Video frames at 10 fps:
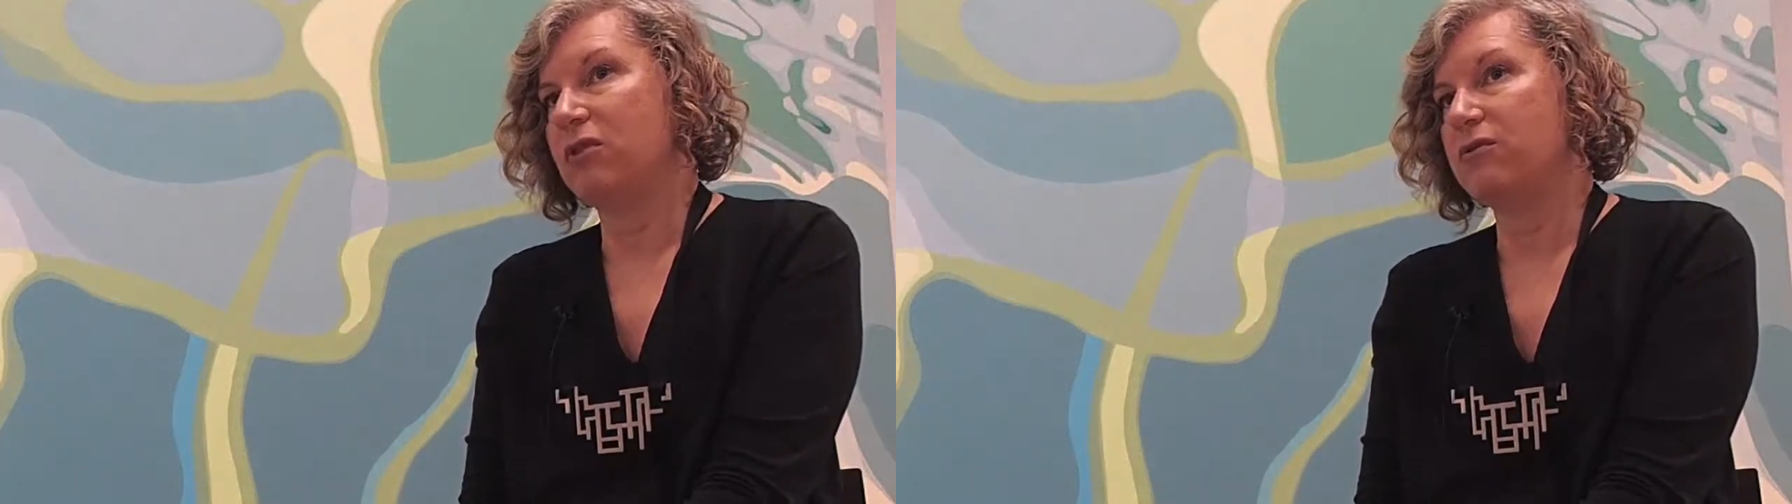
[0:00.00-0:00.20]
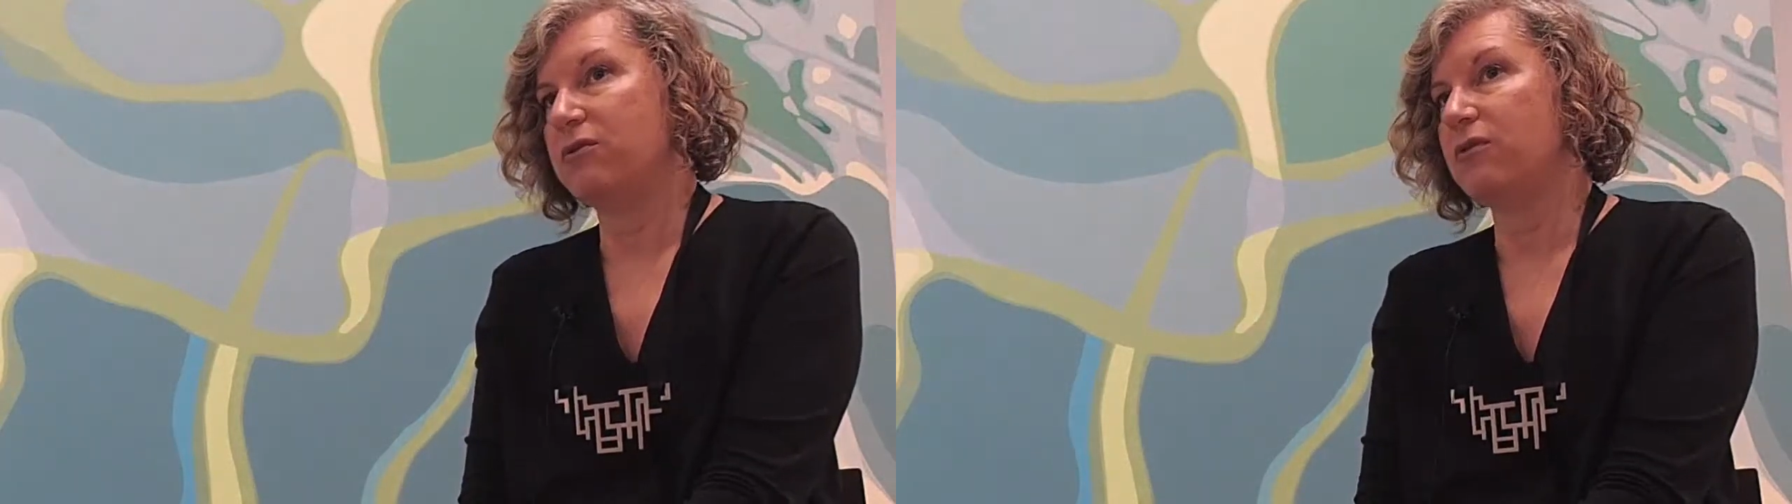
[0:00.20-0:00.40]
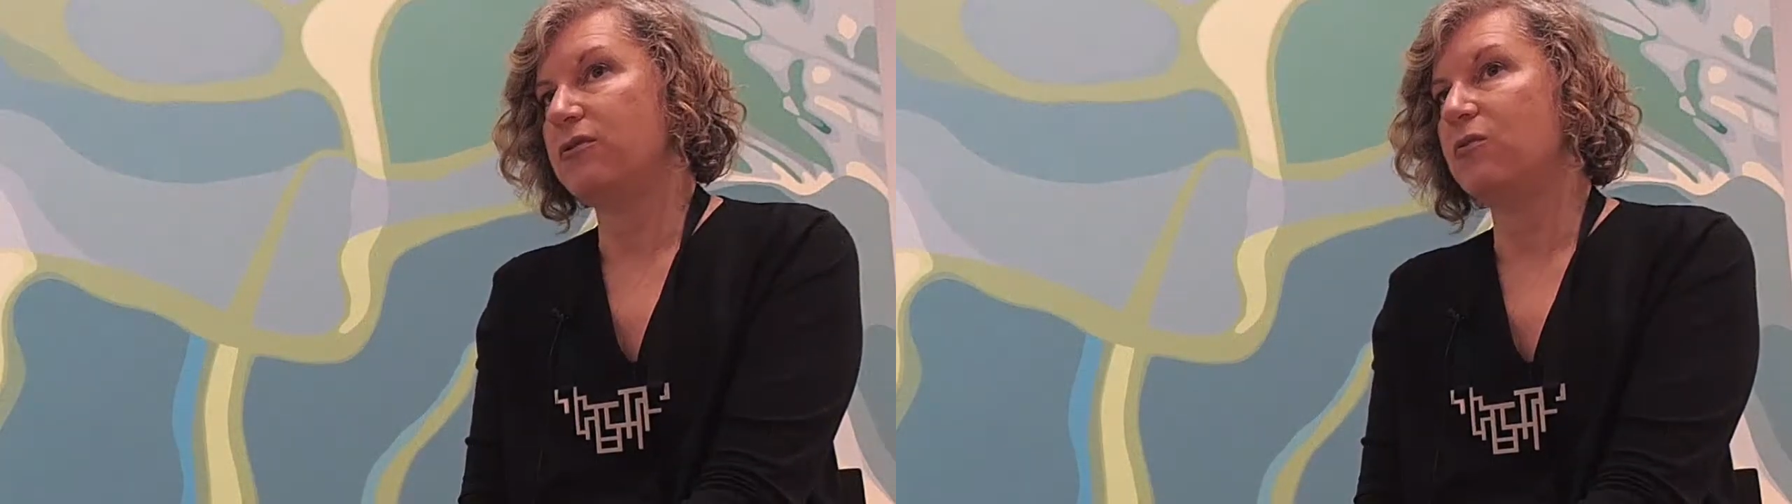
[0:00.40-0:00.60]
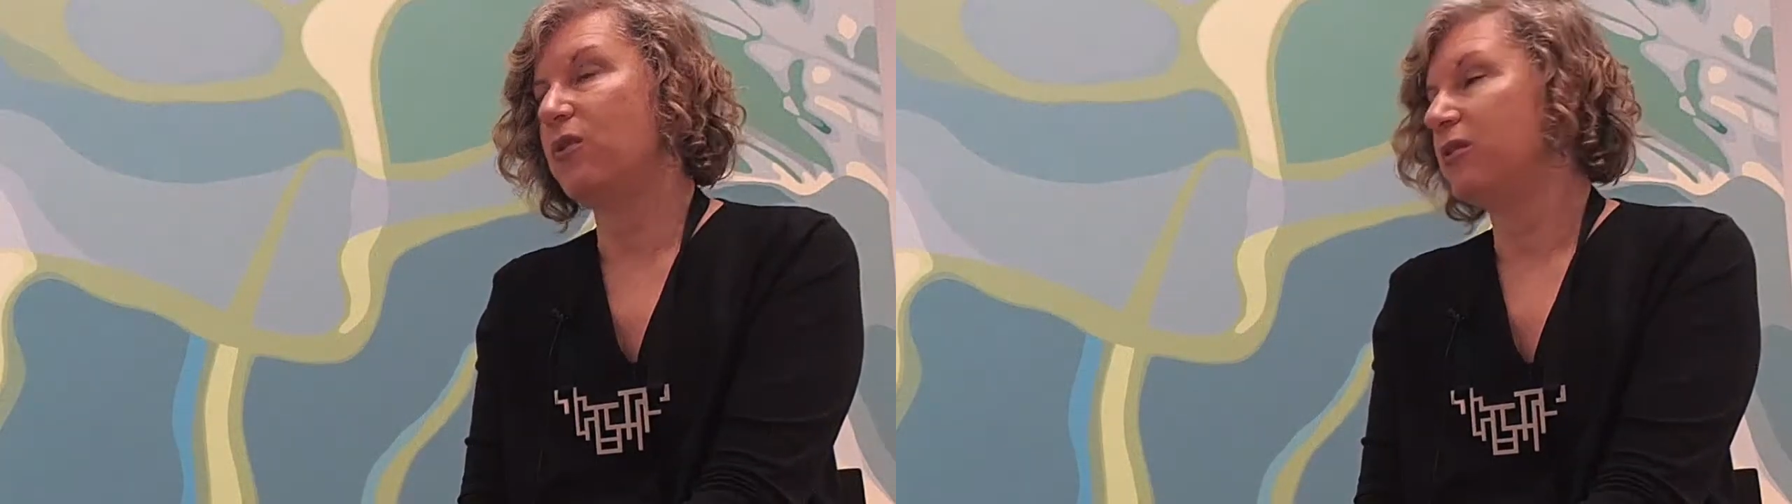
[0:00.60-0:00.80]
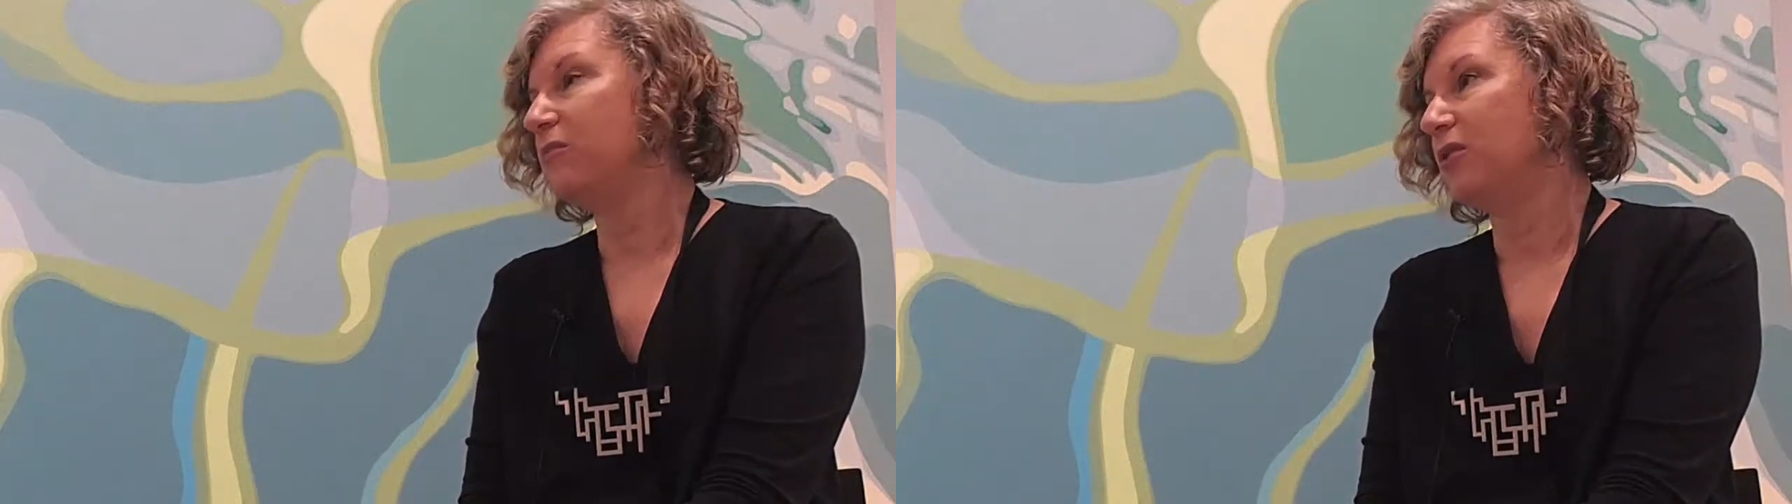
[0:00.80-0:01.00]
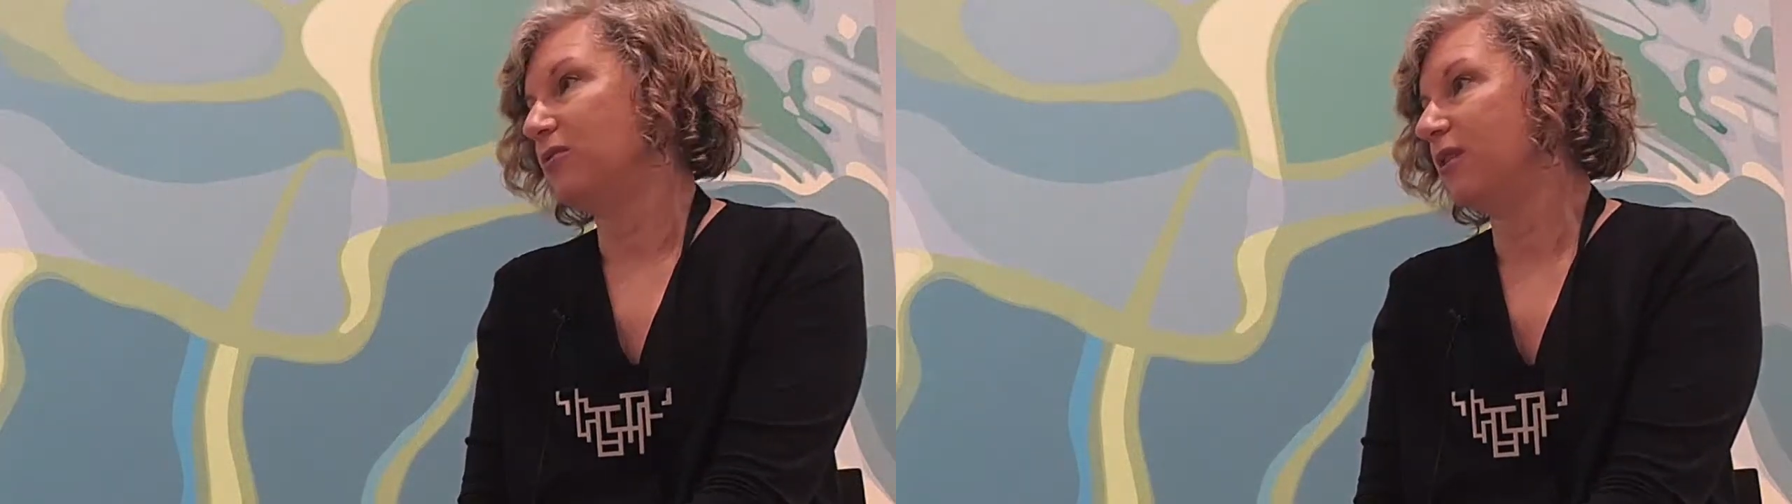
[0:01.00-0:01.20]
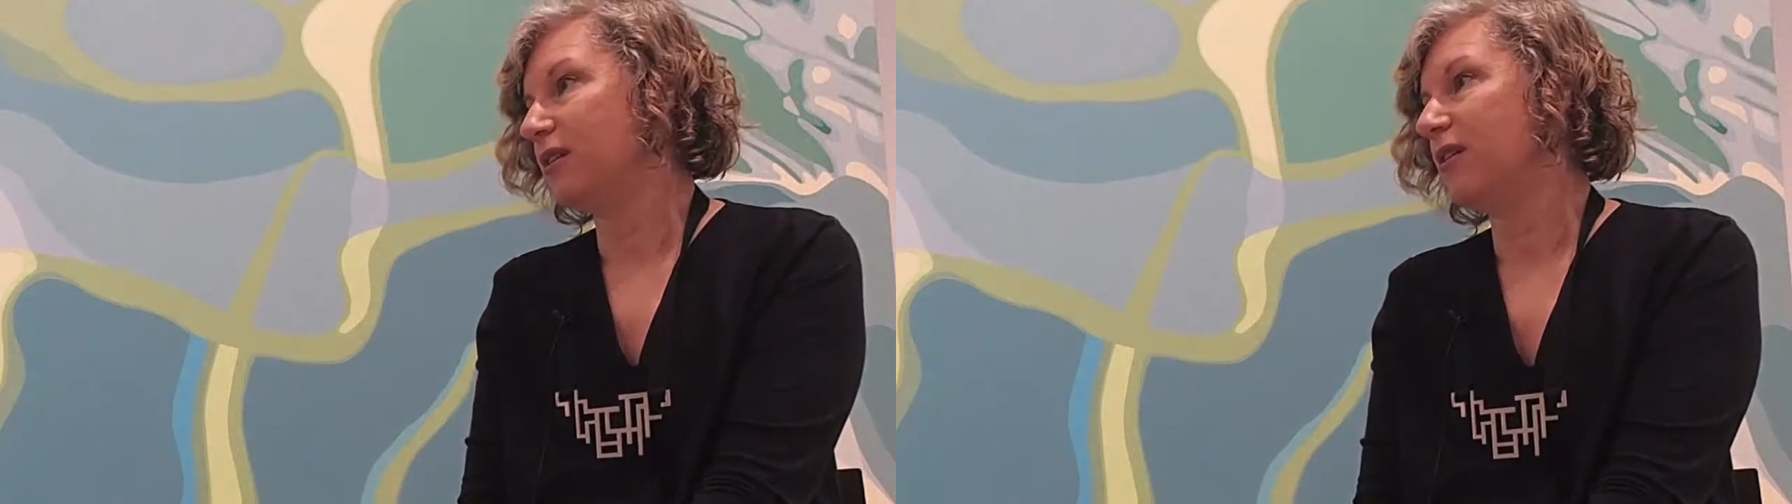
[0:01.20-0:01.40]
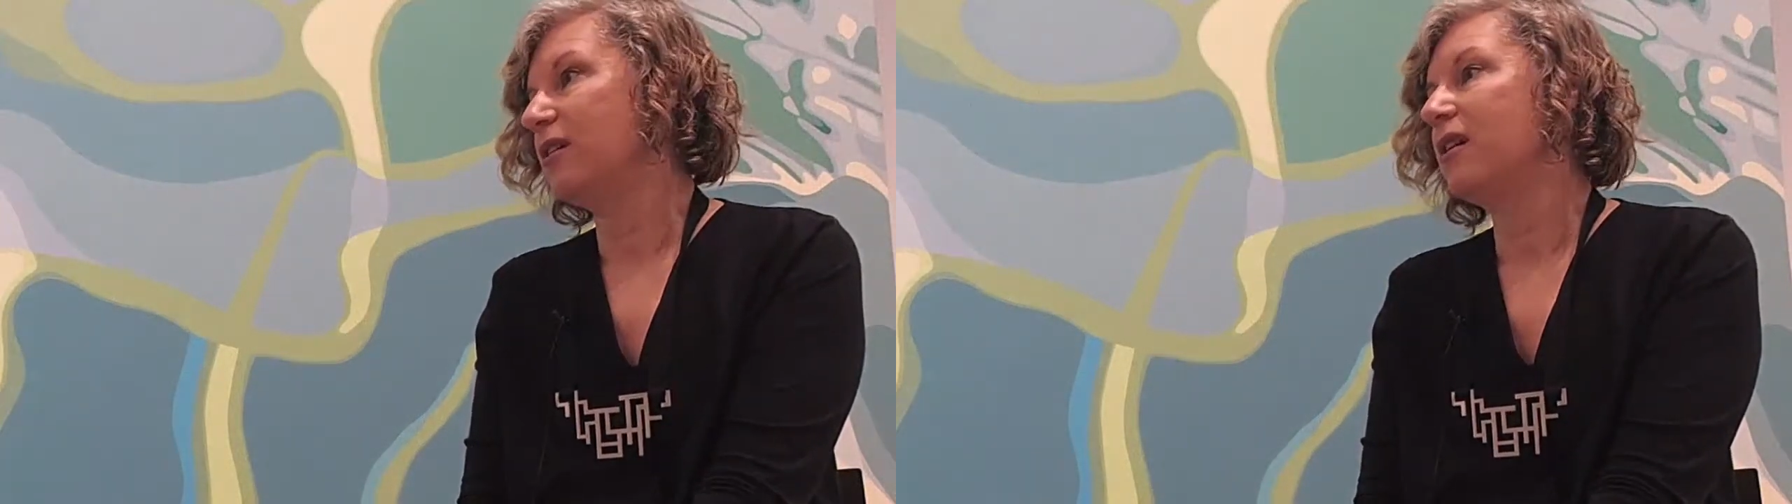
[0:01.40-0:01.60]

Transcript: there's also one in Munich.